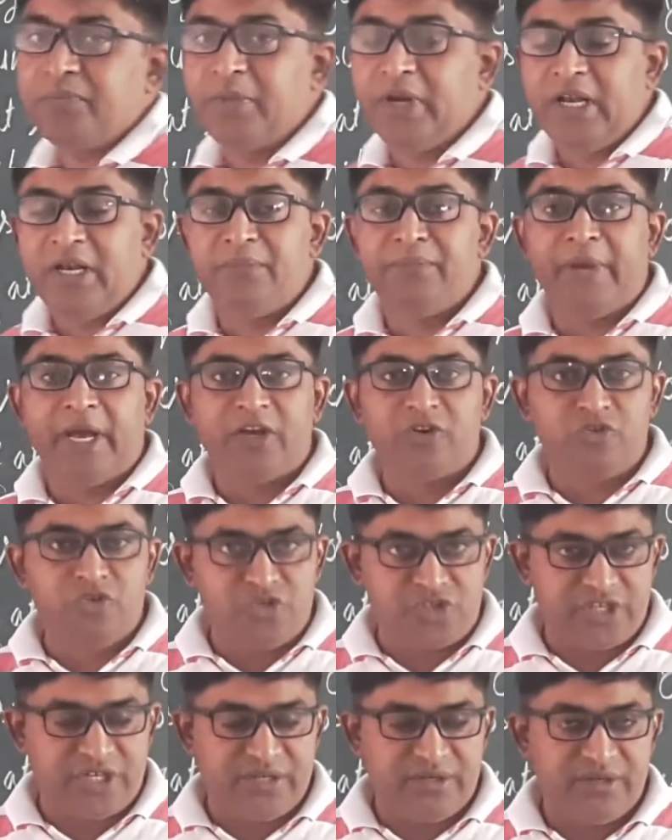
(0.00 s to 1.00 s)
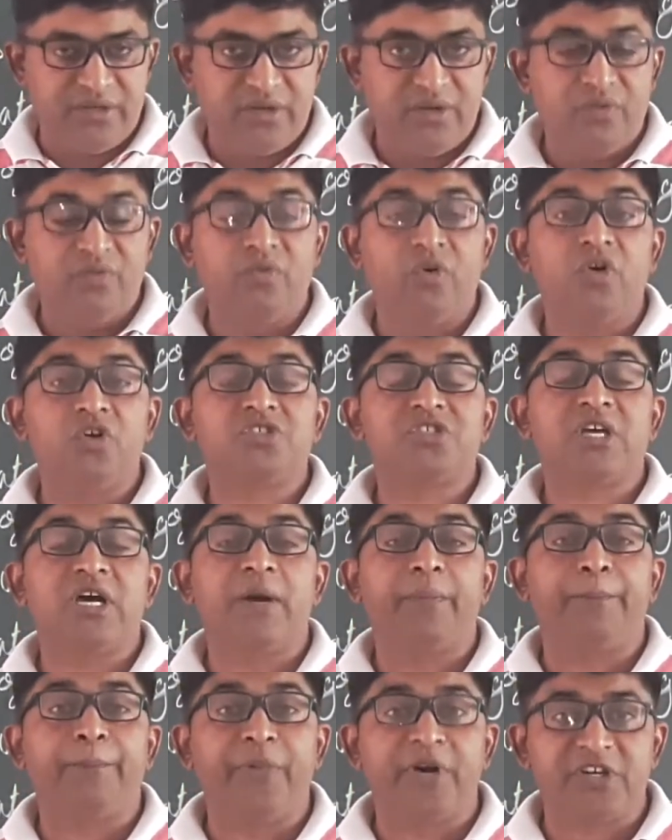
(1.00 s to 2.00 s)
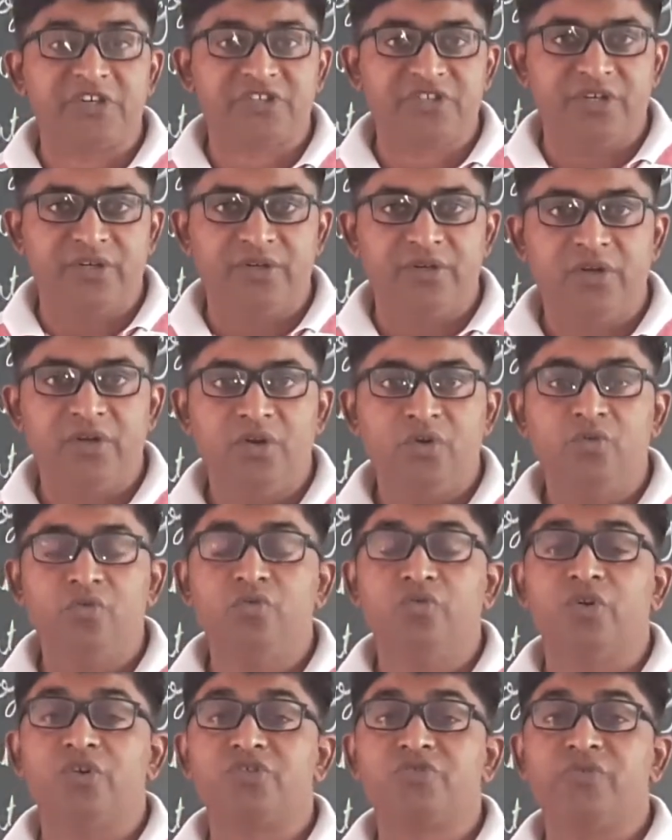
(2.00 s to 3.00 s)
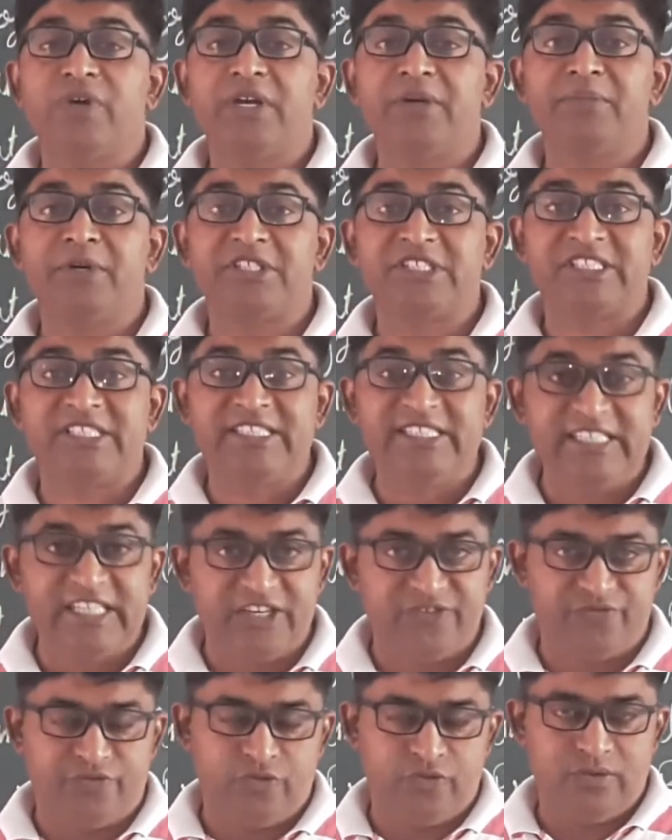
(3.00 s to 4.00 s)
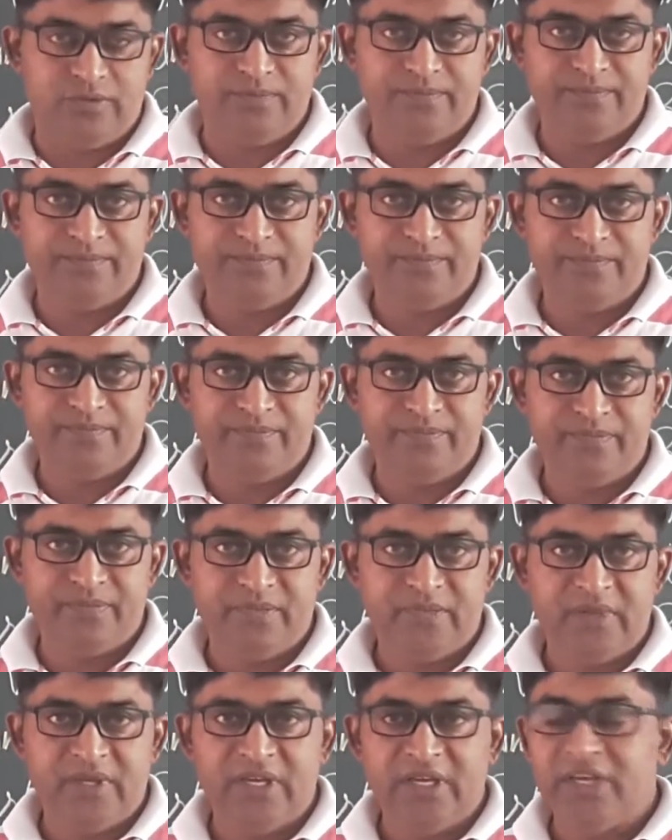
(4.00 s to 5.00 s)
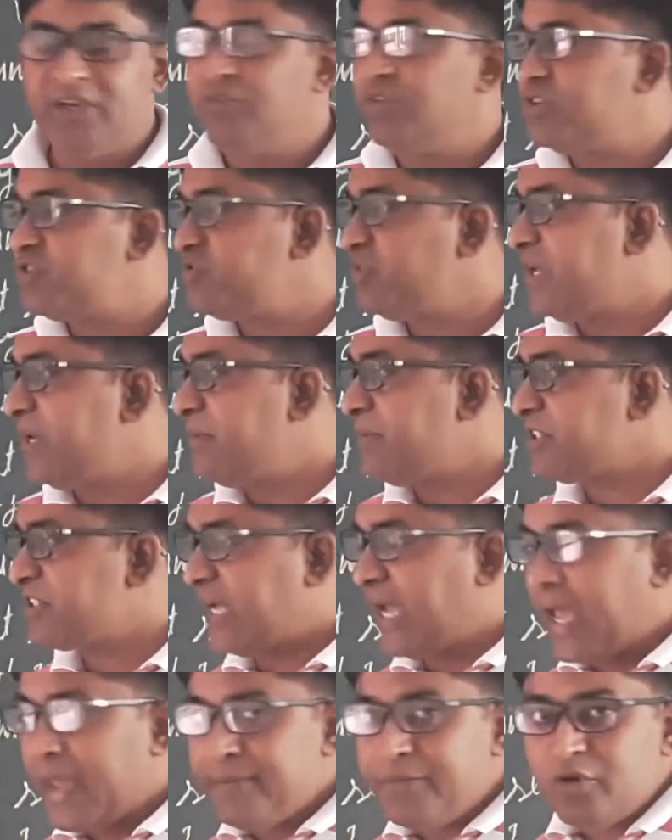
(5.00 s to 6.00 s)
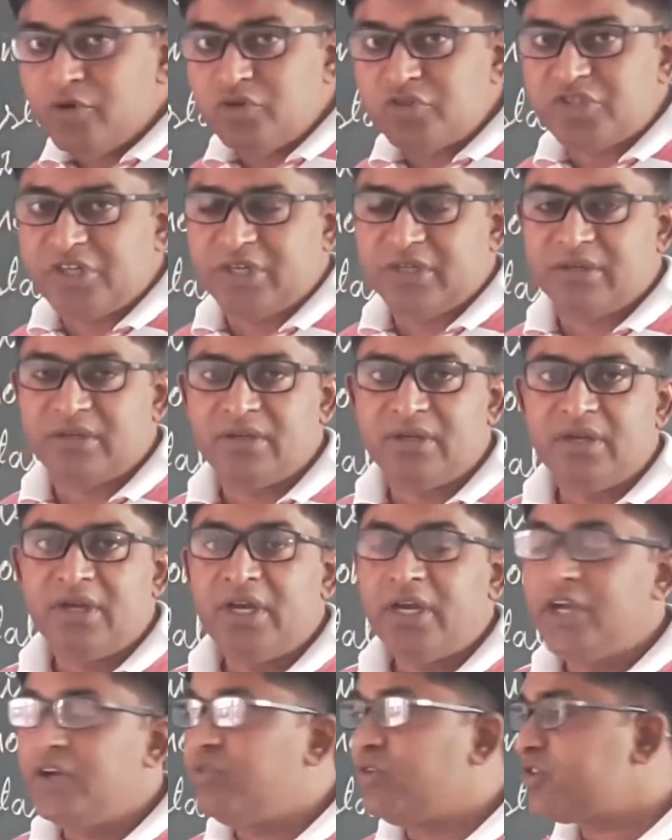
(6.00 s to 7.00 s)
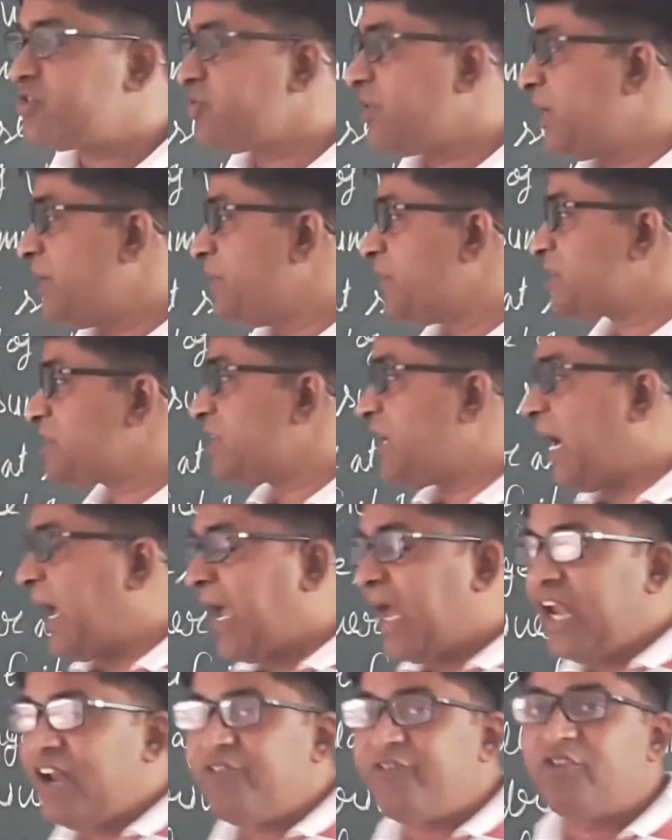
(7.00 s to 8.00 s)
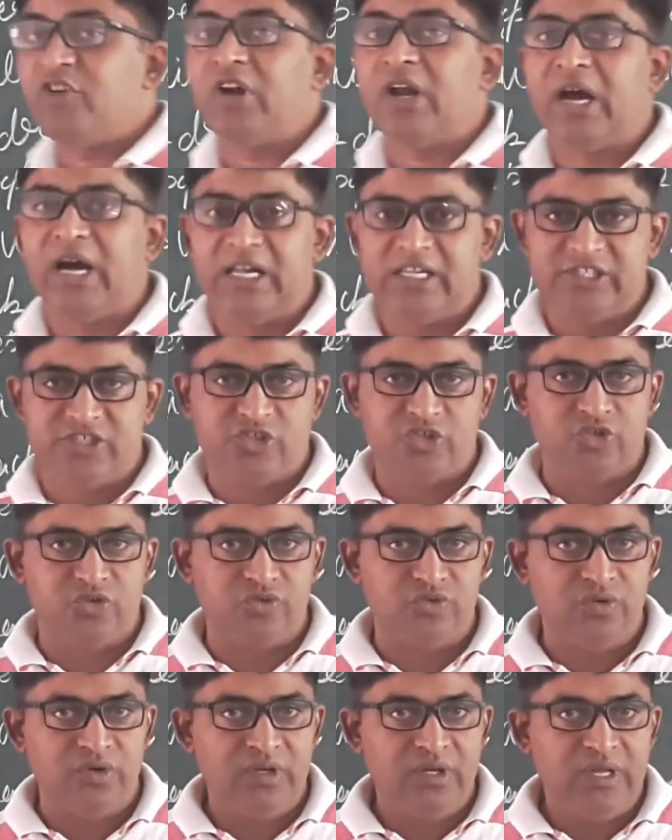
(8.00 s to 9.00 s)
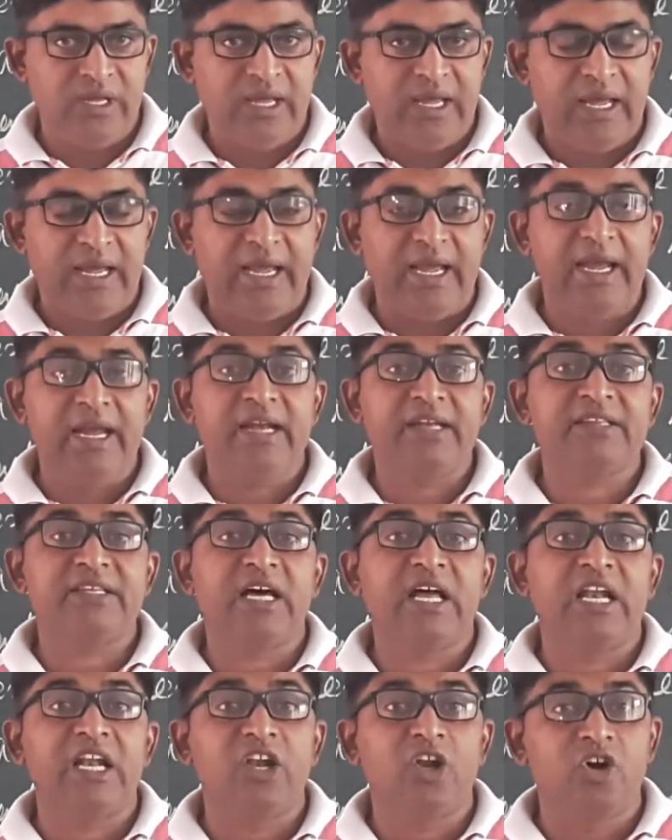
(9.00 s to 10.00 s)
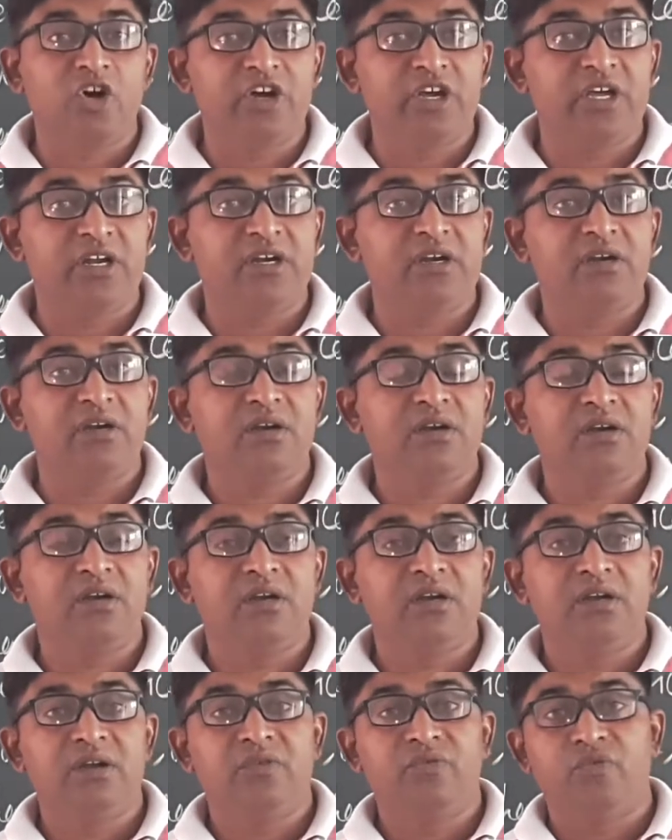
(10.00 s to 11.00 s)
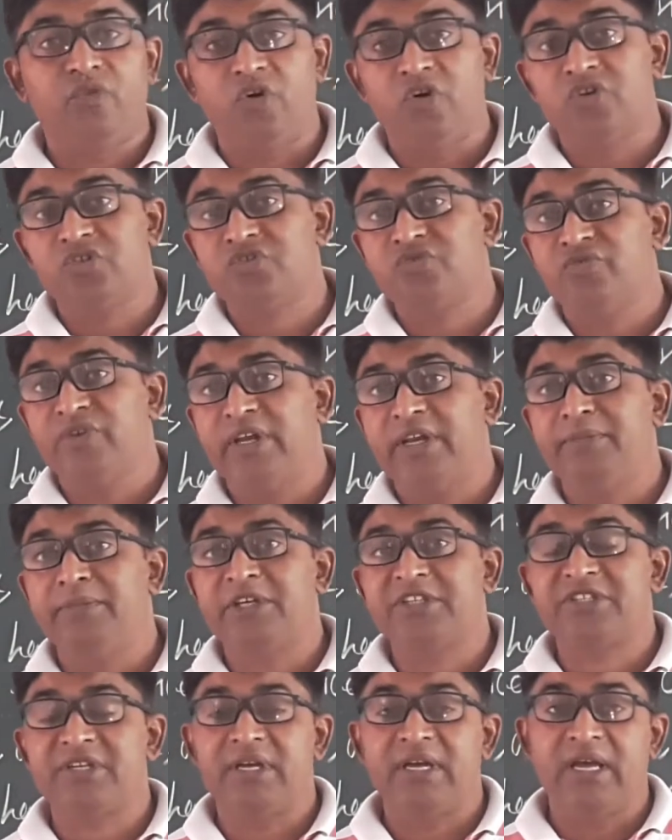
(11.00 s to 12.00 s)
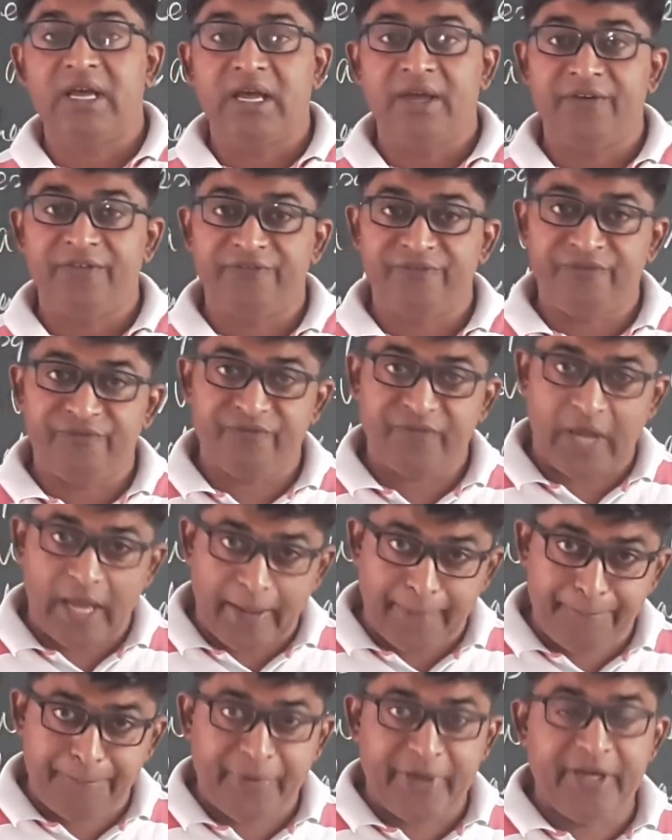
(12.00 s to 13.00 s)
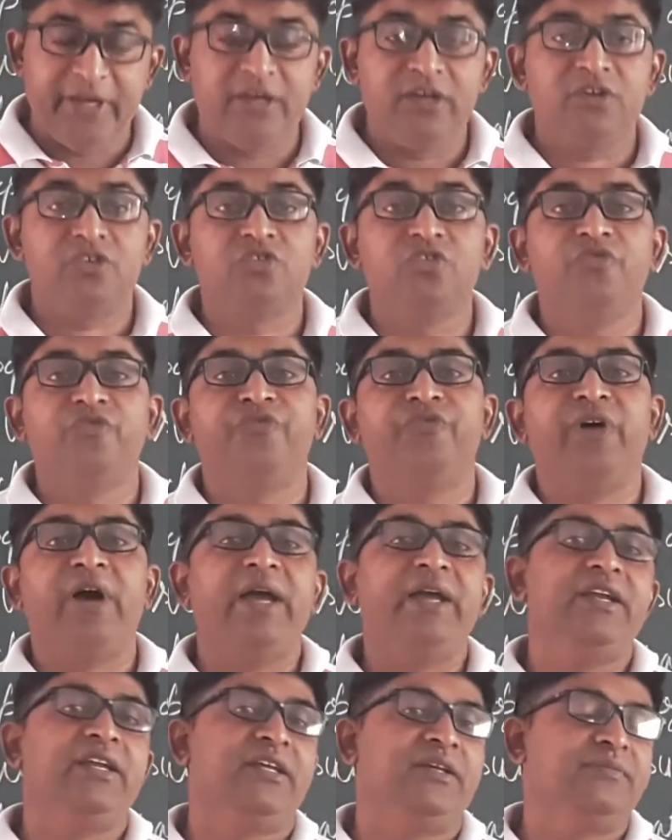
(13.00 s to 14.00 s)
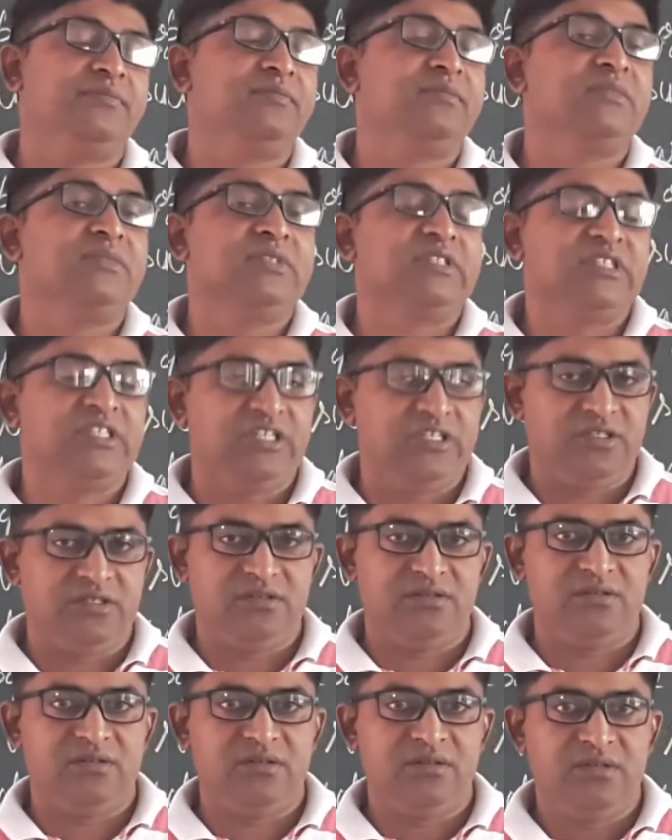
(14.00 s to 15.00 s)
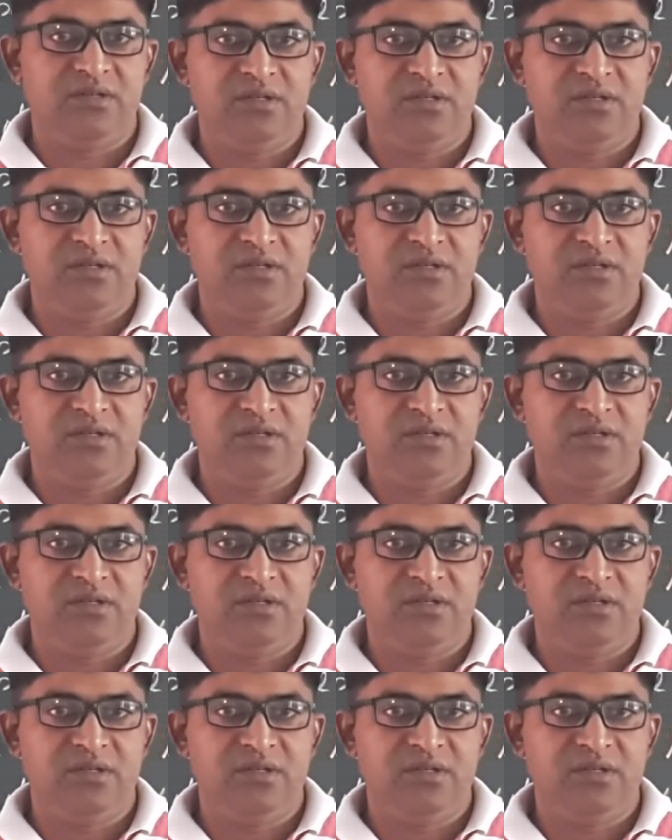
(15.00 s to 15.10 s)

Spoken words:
Bill Magnuson was a person who was very much cheerful. He was very much amusing. He was very much helpful also, and the lawyer was very much happy to find him there.